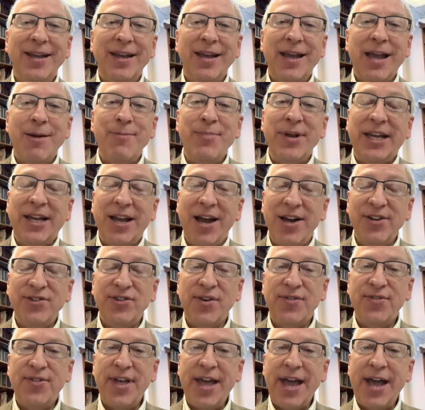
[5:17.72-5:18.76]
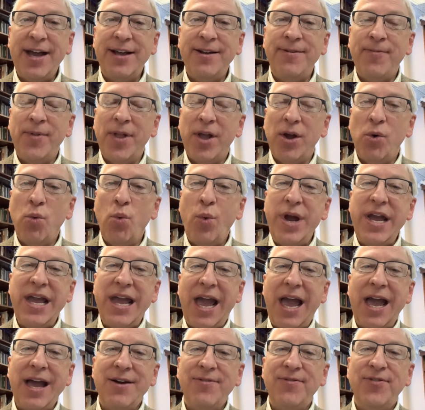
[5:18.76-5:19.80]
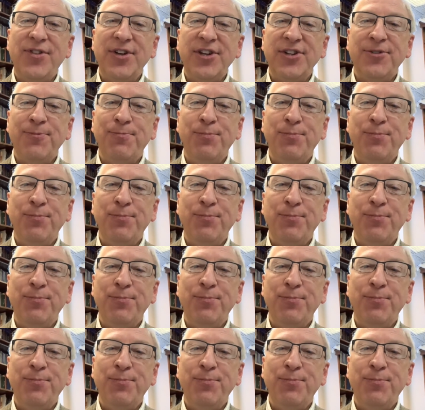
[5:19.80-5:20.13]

And because of that, we have this